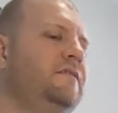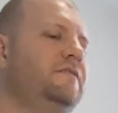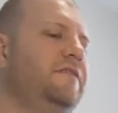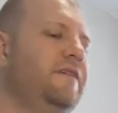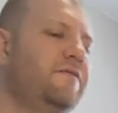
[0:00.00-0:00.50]

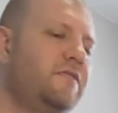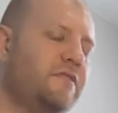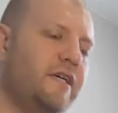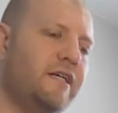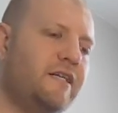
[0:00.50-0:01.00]
So you have
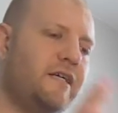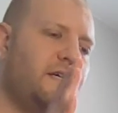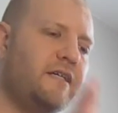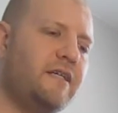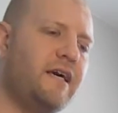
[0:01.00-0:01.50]

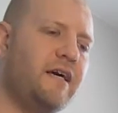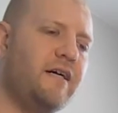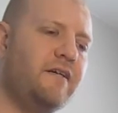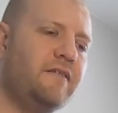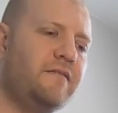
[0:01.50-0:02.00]

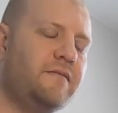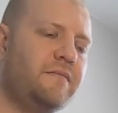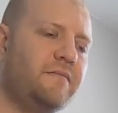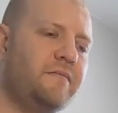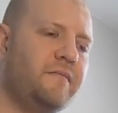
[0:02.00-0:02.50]
trekhekher,
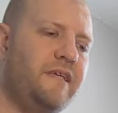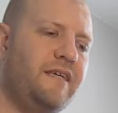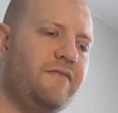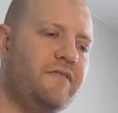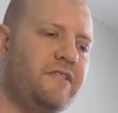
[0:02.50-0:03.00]

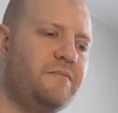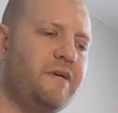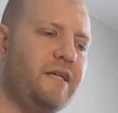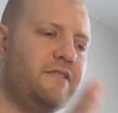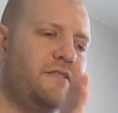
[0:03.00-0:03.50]
evenly
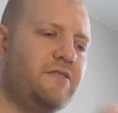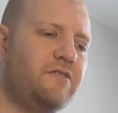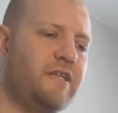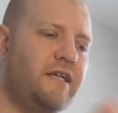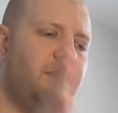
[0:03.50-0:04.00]
spaced.
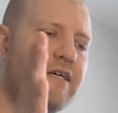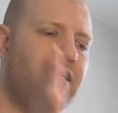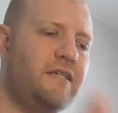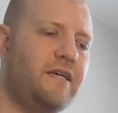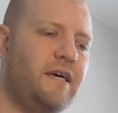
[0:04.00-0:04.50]

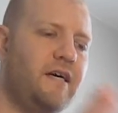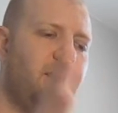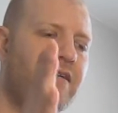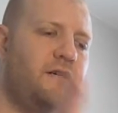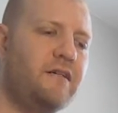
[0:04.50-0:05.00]

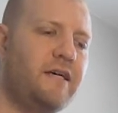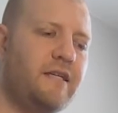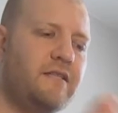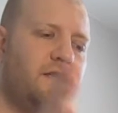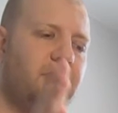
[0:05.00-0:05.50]
Trekhekher,
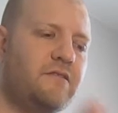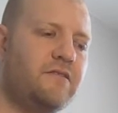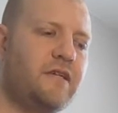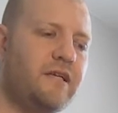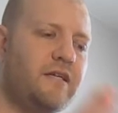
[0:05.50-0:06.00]

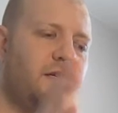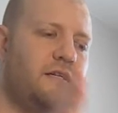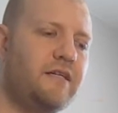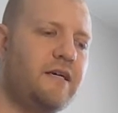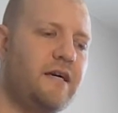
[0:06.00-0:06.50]

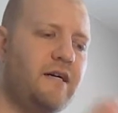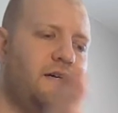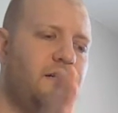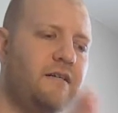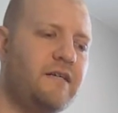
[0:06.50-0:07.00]
ketatake,
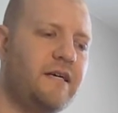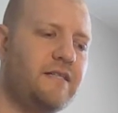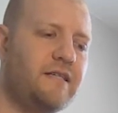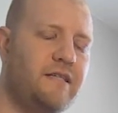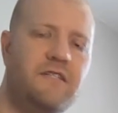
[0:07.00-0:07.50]

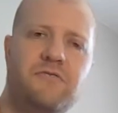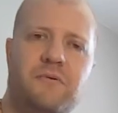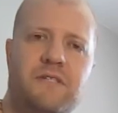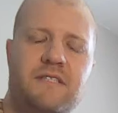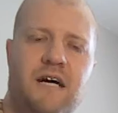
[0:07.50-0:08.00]
Kherketha. Each
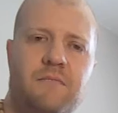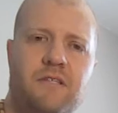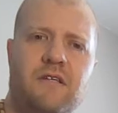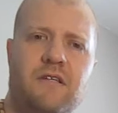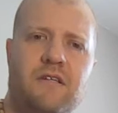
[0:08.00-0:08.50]
one is
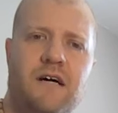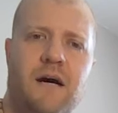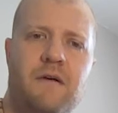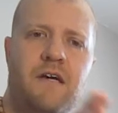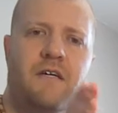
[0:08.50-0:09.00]
happening on a
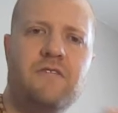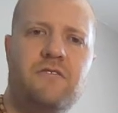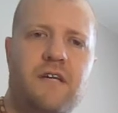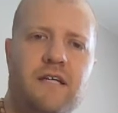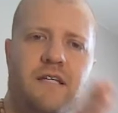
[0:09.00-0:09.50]
clap.
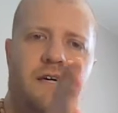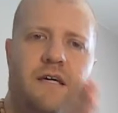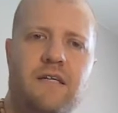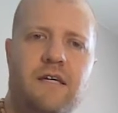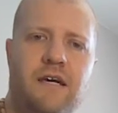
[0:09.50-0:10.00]

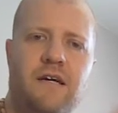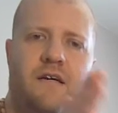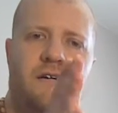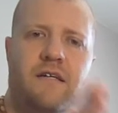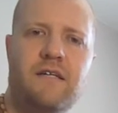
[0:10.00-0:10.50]
Trekhekher,
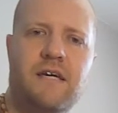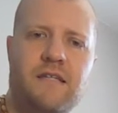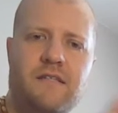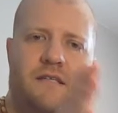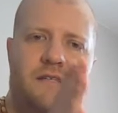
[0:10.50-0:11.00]

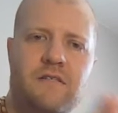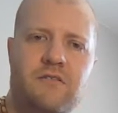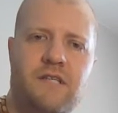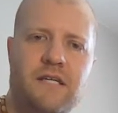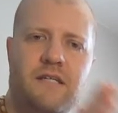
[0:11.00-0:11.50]
Kherketha,
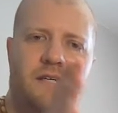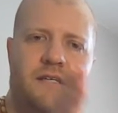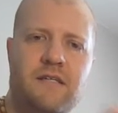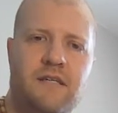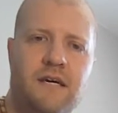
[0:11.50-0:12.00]

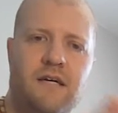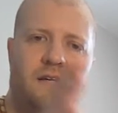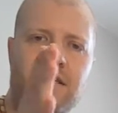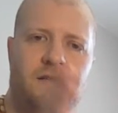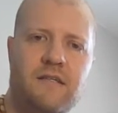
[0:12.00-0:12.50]

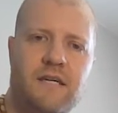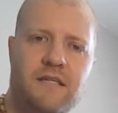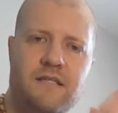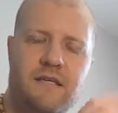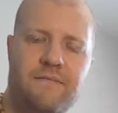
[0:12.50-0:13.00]
trekhekher,
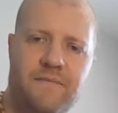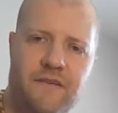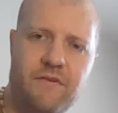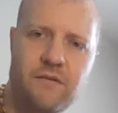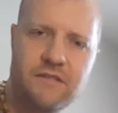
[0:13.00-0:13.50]
Kherketha.
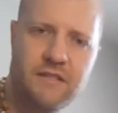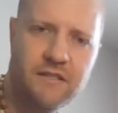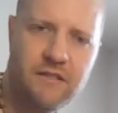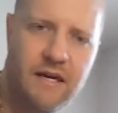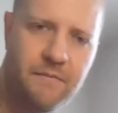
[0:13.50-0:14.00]
Everyone's on a
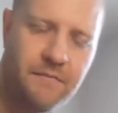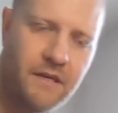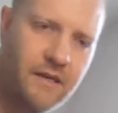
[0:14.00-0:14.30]
clap.